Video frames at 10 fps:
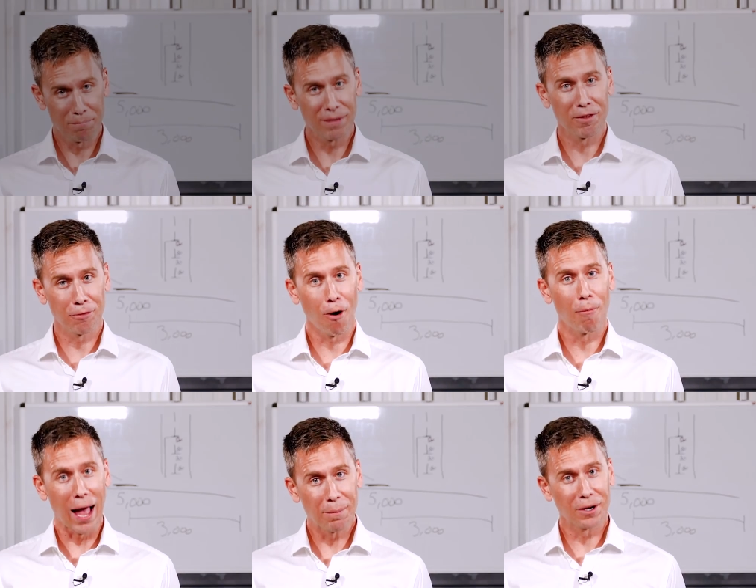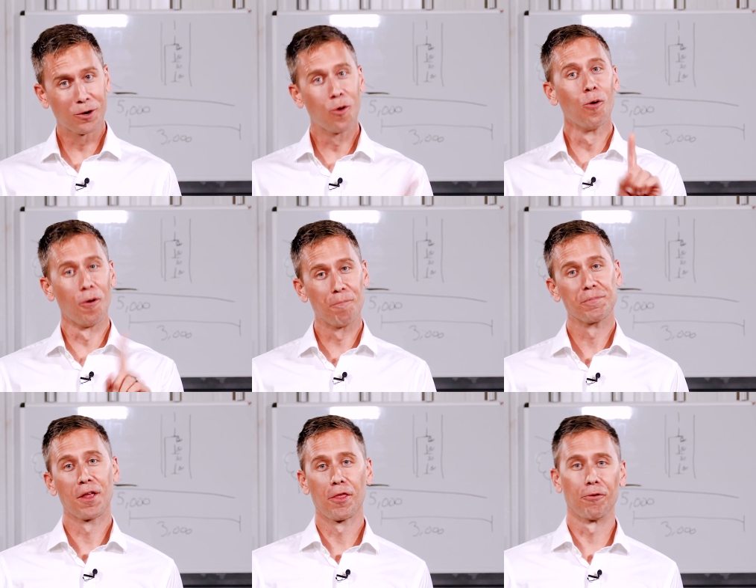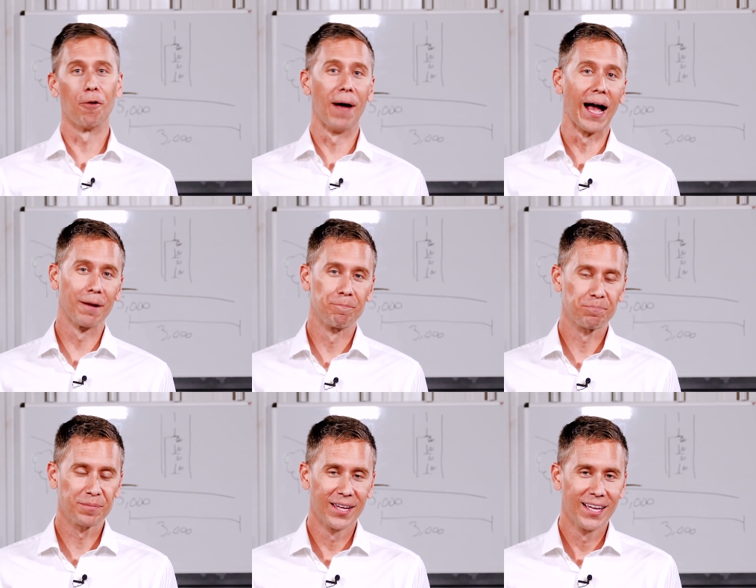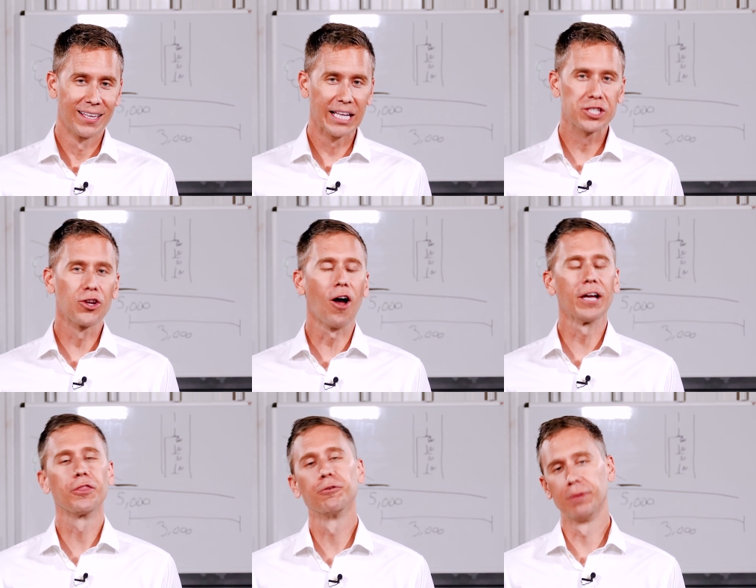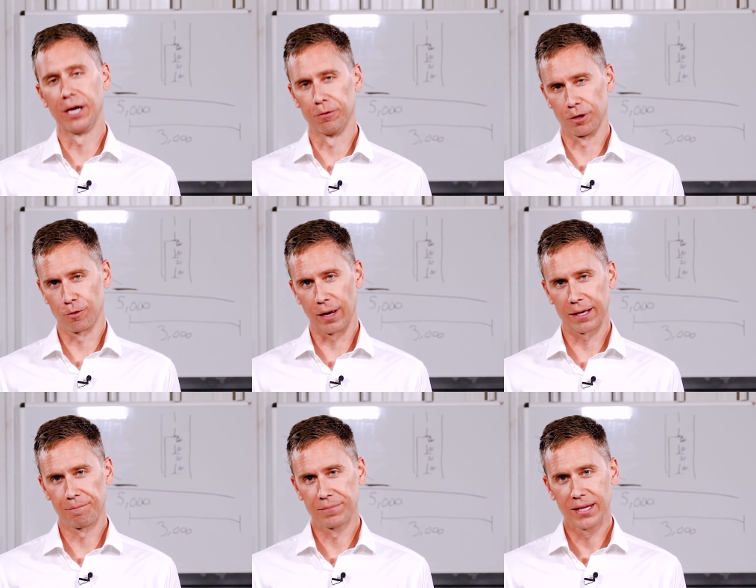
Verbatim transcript: bit of a throwback, but a cool throwback. Let's talk it through here real quick.